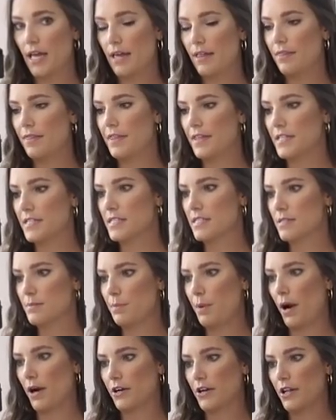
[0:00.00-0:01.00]
This
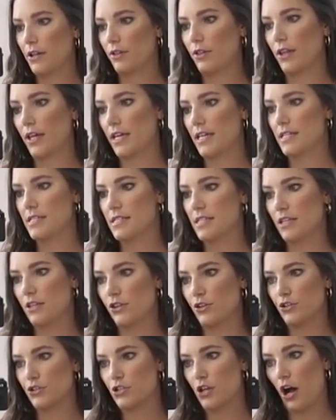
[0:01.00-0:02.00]
part lays
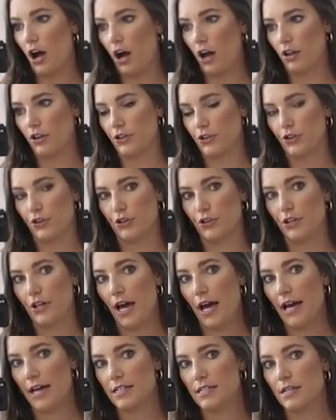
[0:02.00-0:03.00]
either taller or
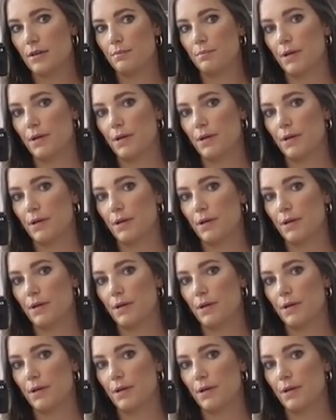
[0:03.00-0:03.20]
not,